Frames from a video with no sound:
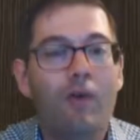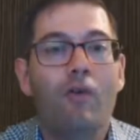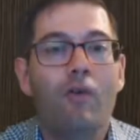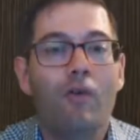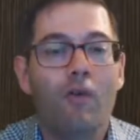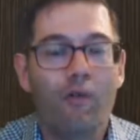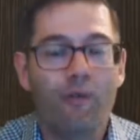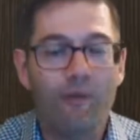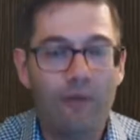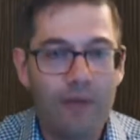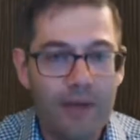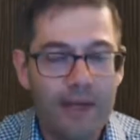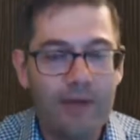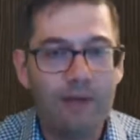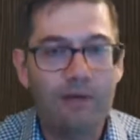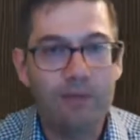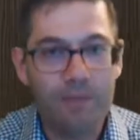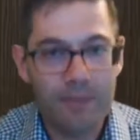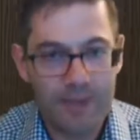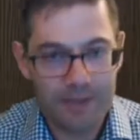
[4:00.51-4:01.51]
of
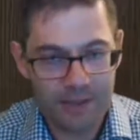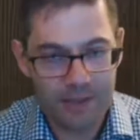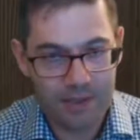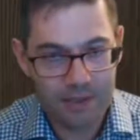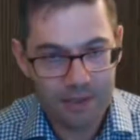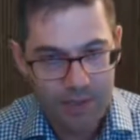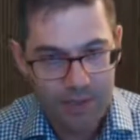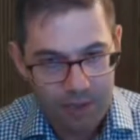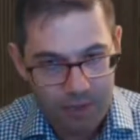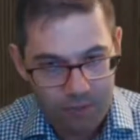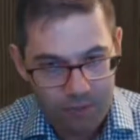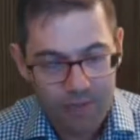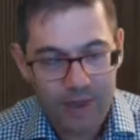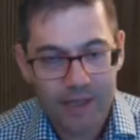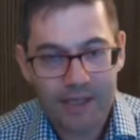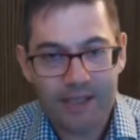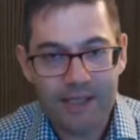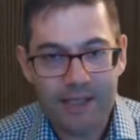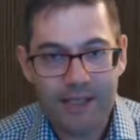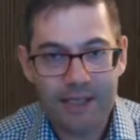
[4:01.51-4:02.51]
legal or business
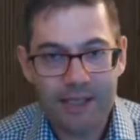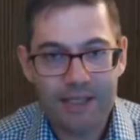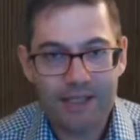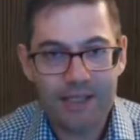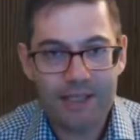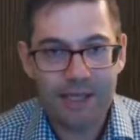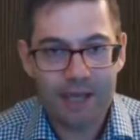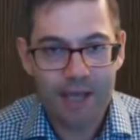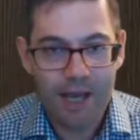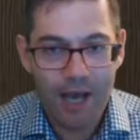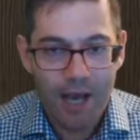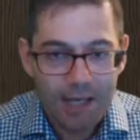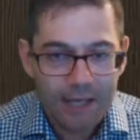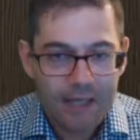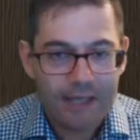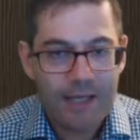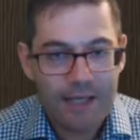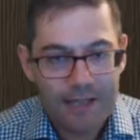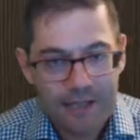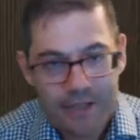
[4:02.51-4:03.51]
writing, and that's
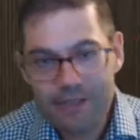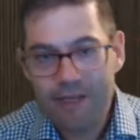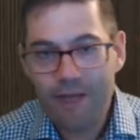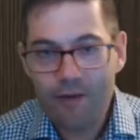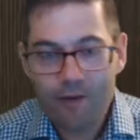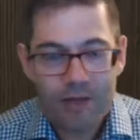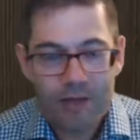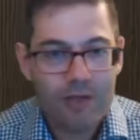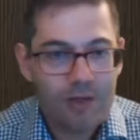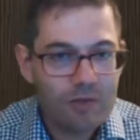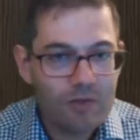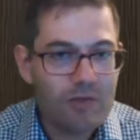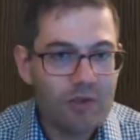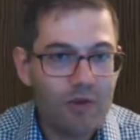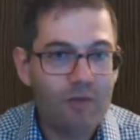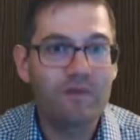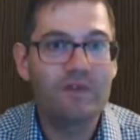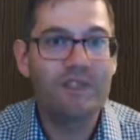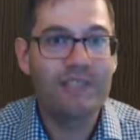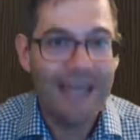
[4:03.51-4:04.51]
unnecessary use
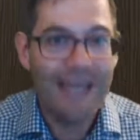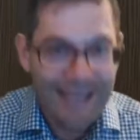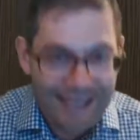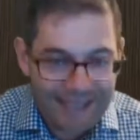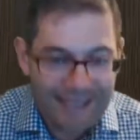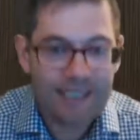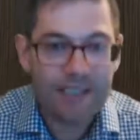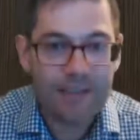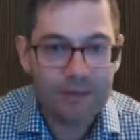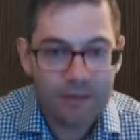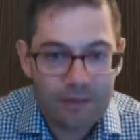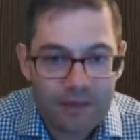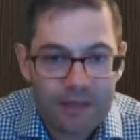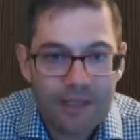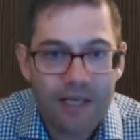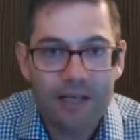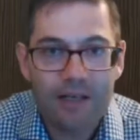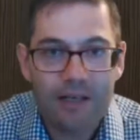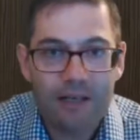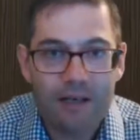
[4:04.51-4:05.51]
of technical
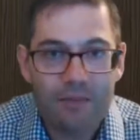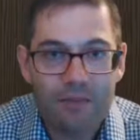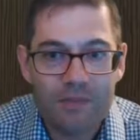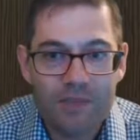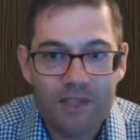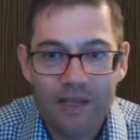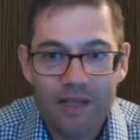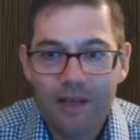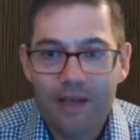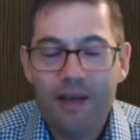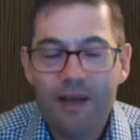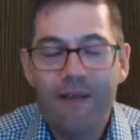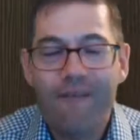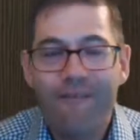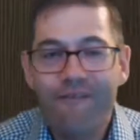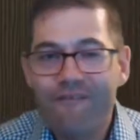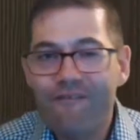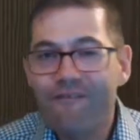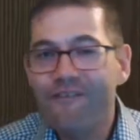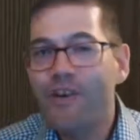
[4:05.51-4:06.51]
terms.
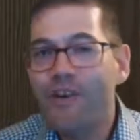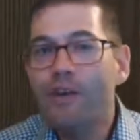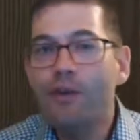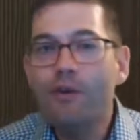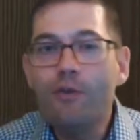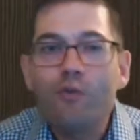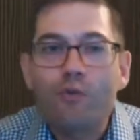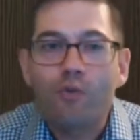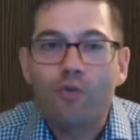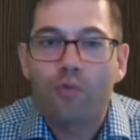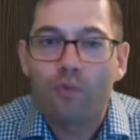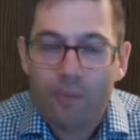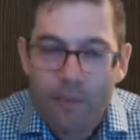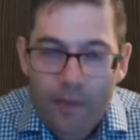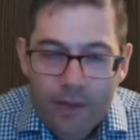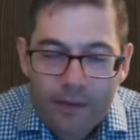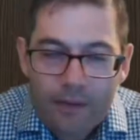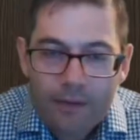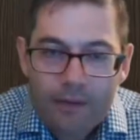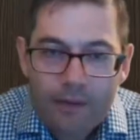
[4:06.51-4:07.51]

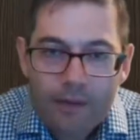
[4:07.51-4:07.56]
Flume.